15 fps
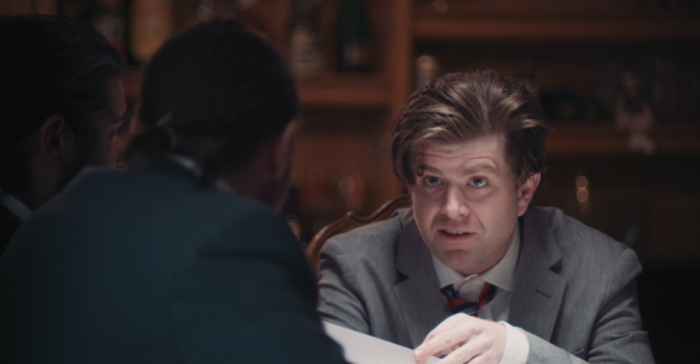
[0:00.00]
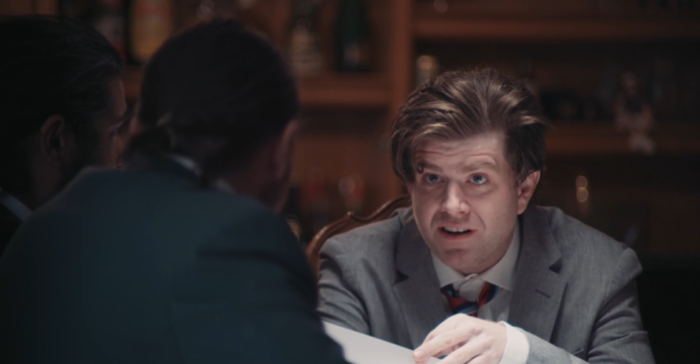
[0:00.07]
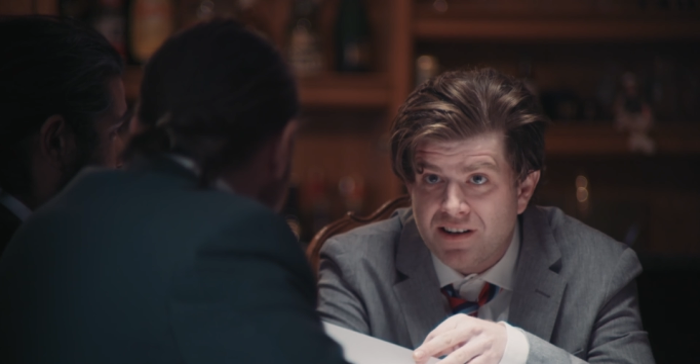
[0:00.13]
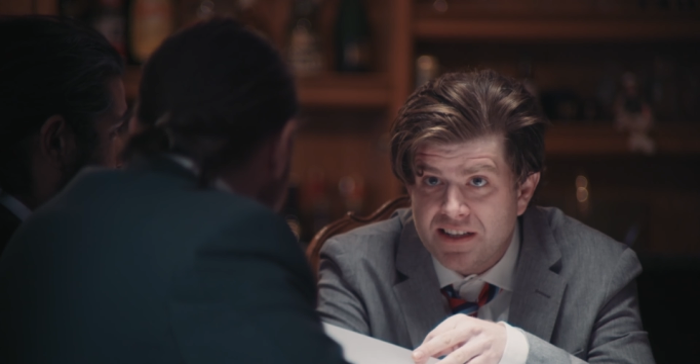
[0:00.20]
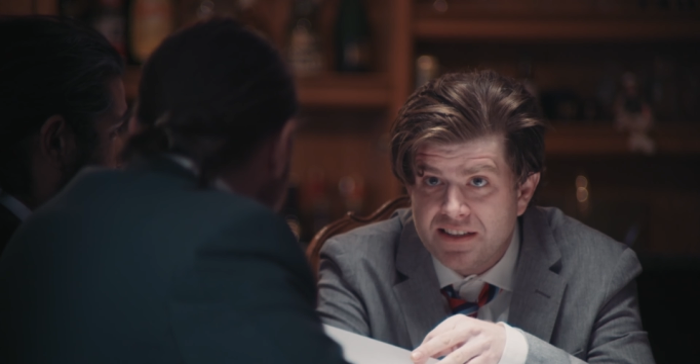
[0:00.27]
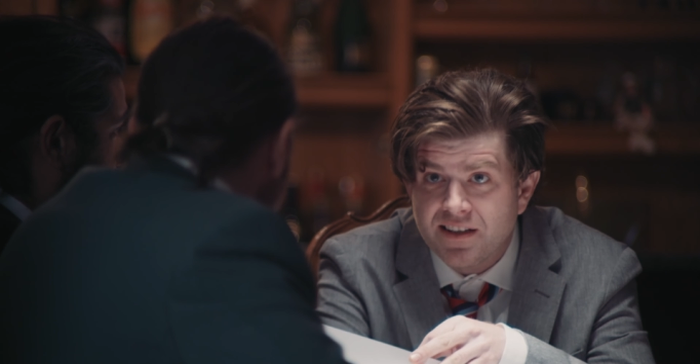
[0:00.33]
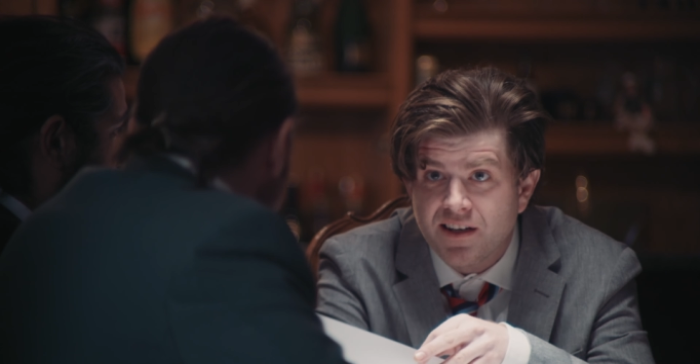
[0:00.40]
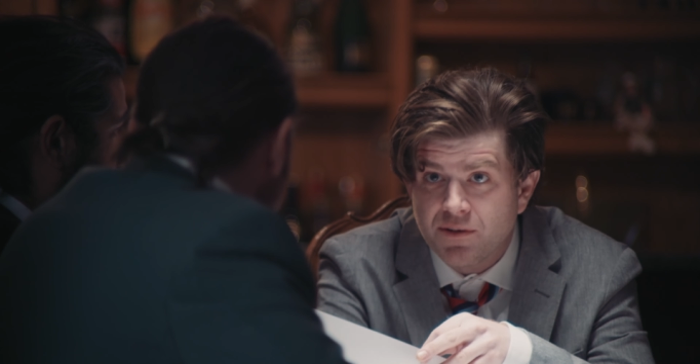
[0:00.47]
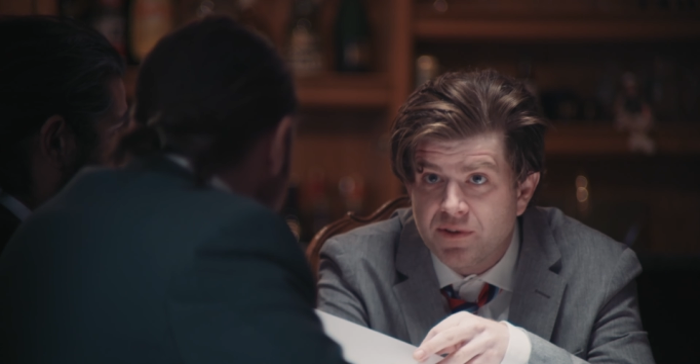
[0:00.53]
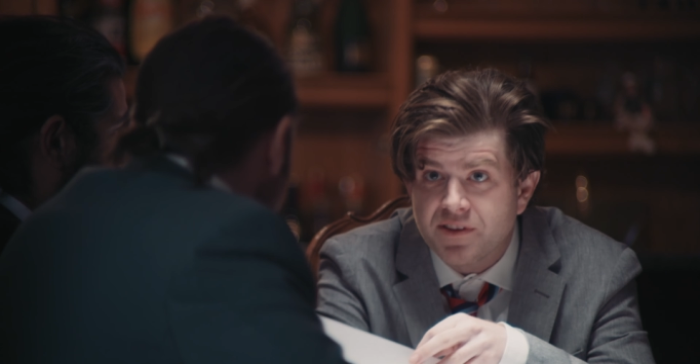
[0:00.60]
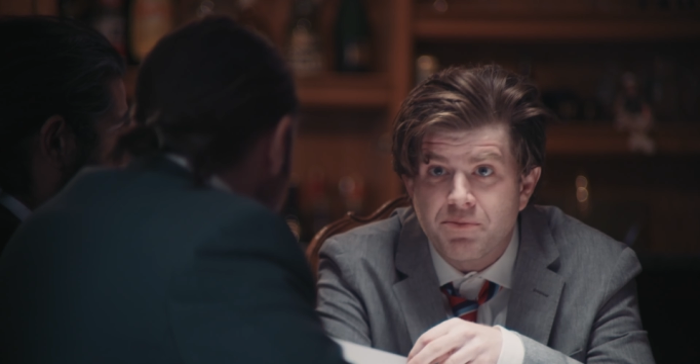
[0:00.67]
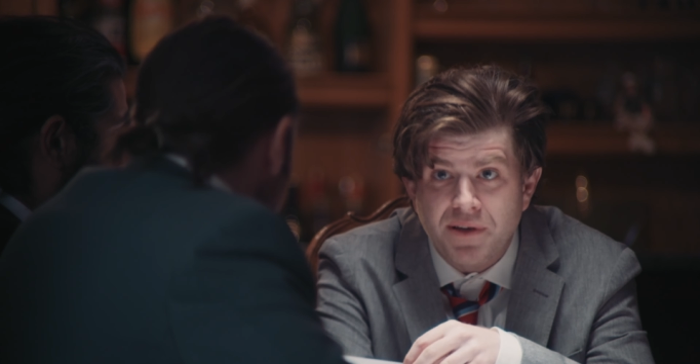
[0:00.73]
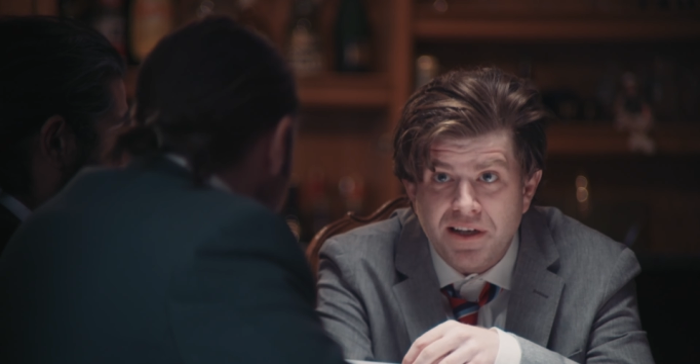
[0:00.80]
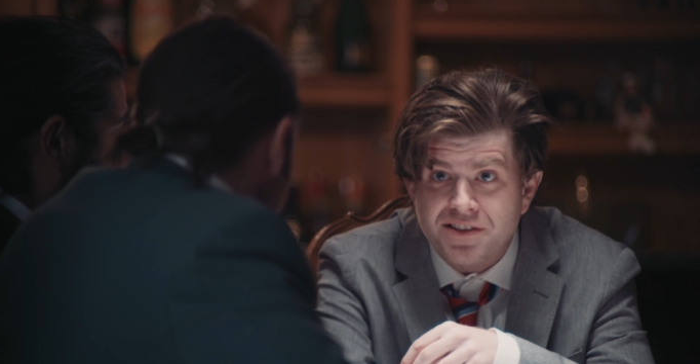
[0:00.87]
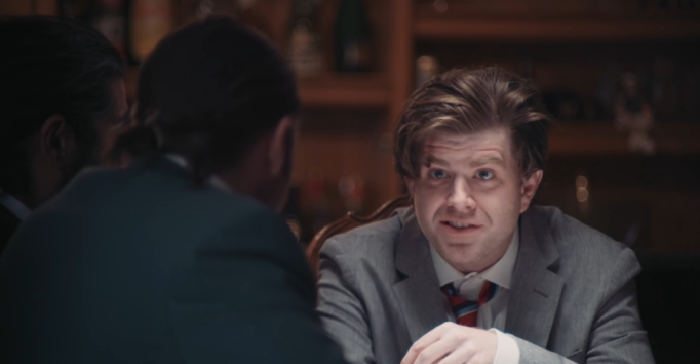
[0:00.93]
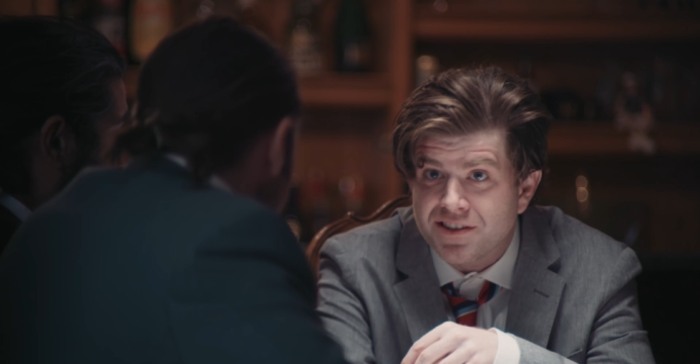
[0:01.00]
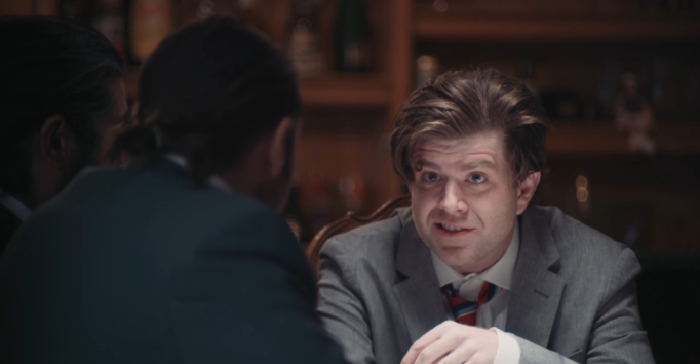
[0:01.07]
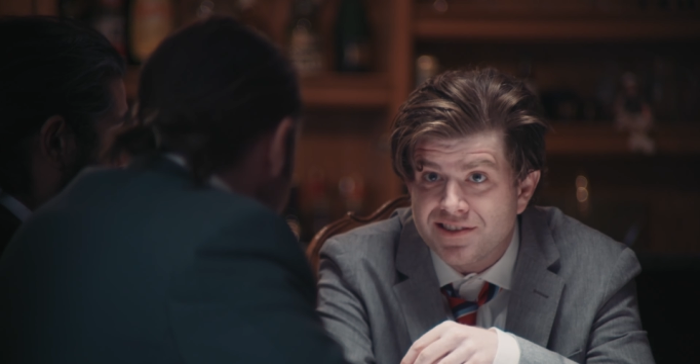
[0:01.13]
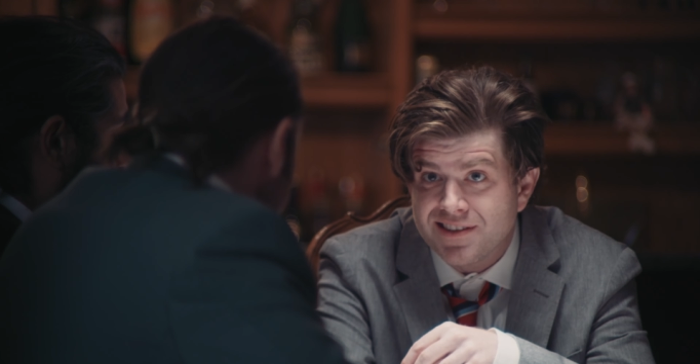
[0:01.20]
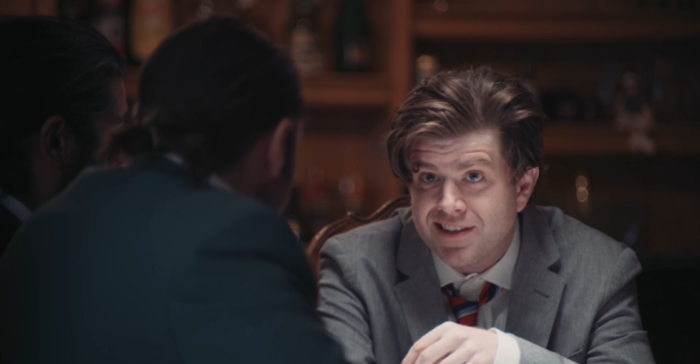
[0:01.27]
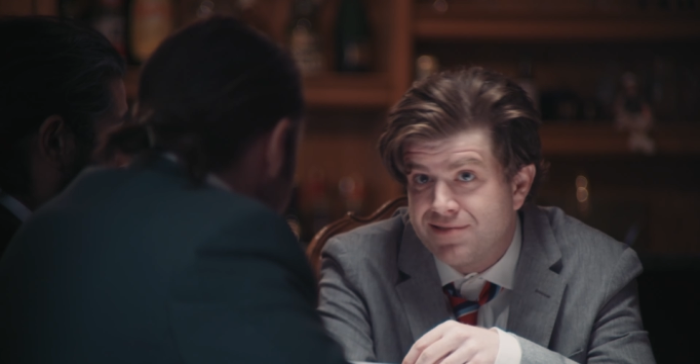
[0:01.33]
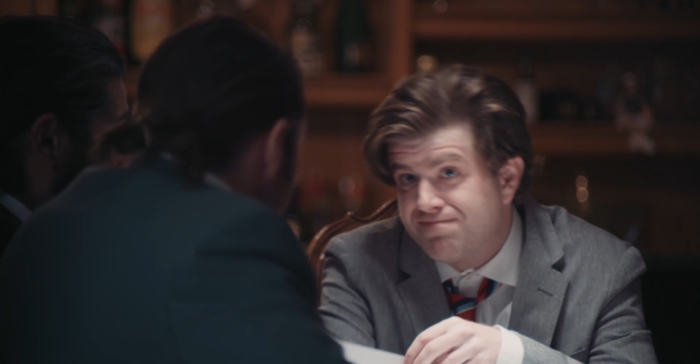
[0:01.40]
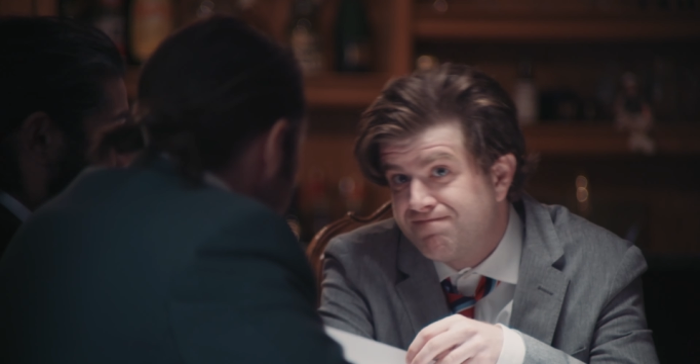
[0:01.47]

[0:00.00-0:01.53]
already done with the picture, so.